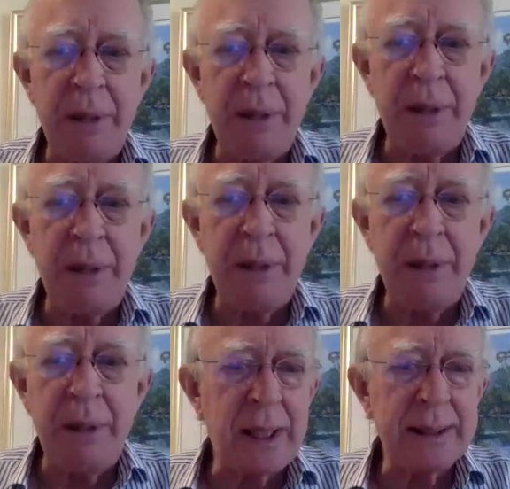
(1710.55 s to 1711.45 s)
building
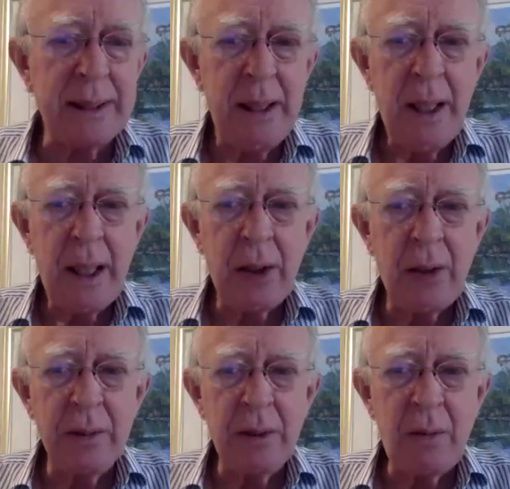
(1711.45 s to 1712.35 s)
on trust
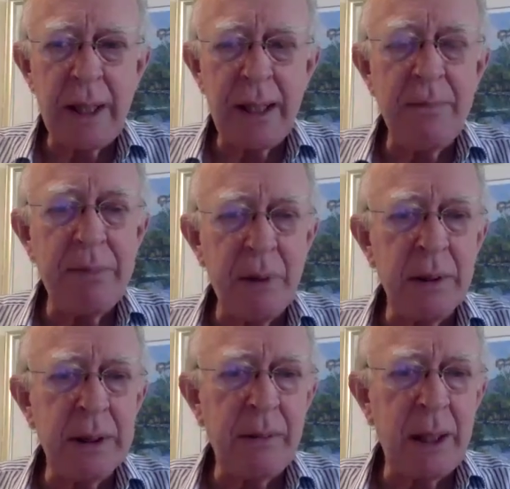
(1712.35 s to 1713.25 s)
along the way and
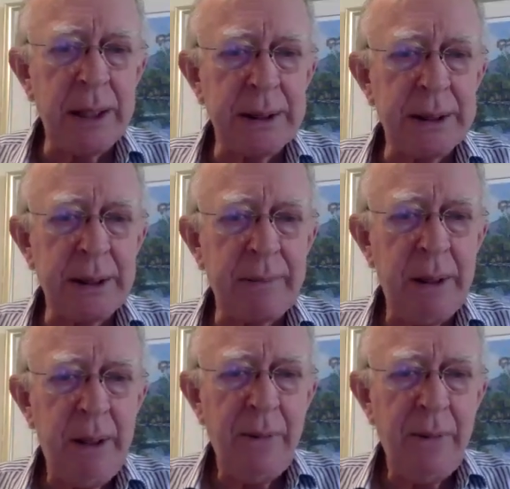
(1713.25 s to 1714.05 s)
building the relationship.